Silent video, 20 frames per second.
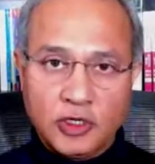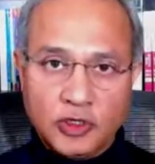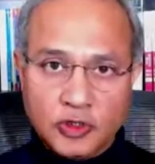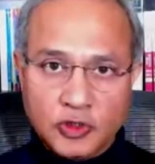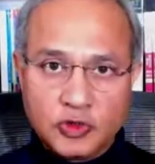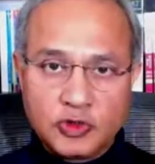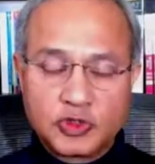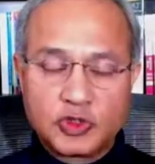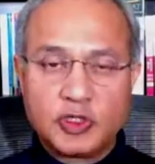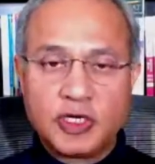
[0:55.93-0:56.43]

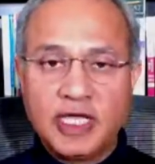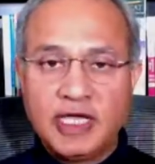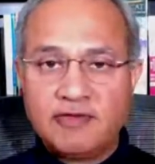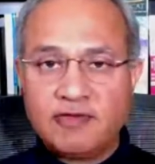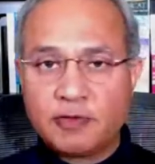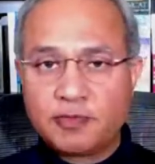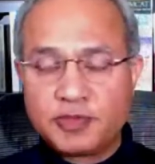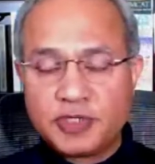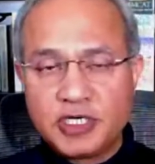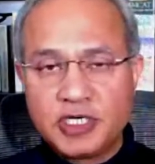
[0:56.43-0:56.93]
you should have
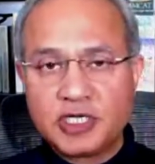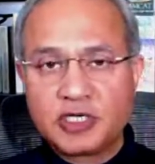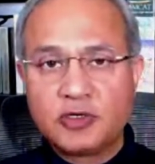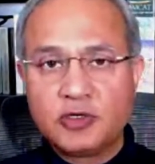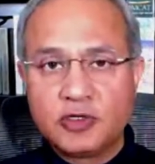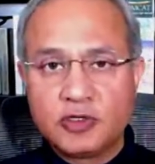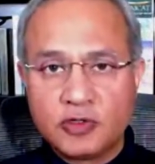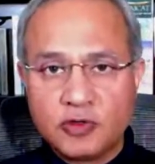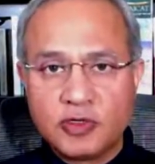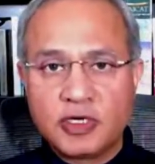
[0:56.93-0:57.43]
a pretty
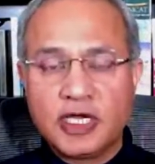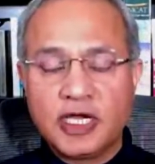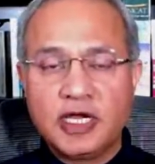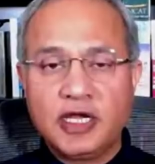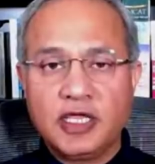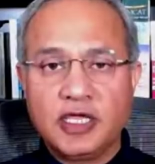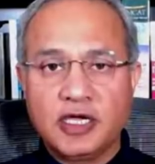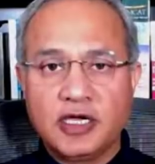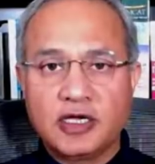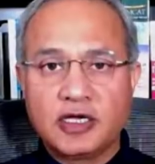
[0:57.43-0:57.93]
good
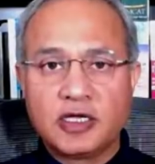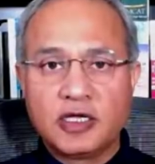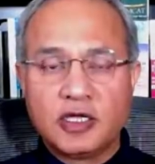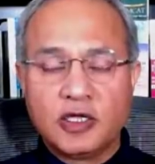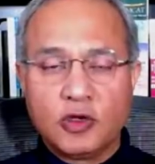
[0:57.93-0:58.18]
idea